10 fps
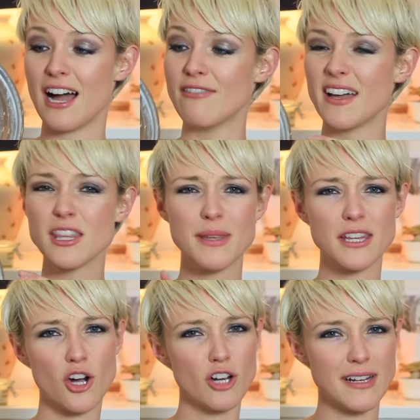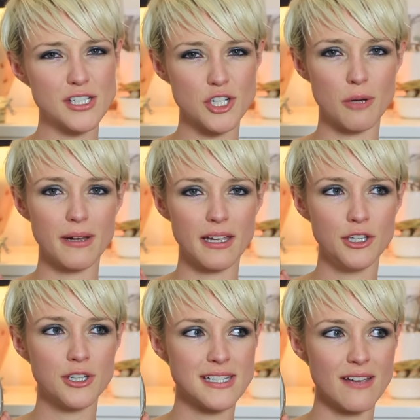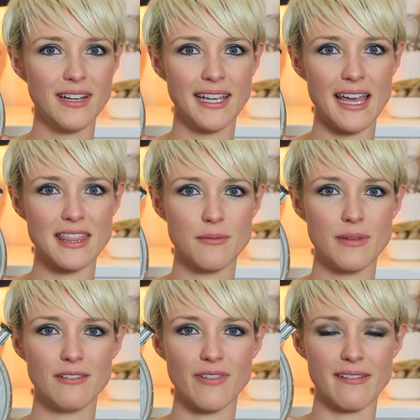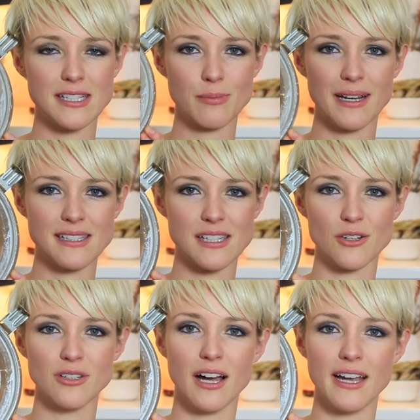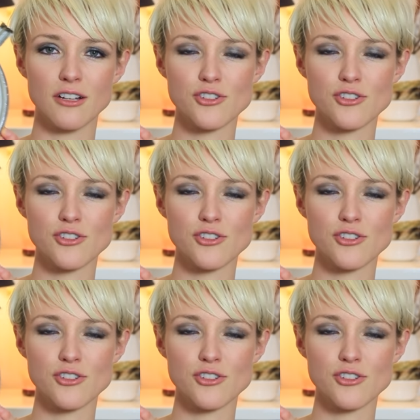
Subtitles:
I found them in the Conran shop, but you can definitely get them in various places online.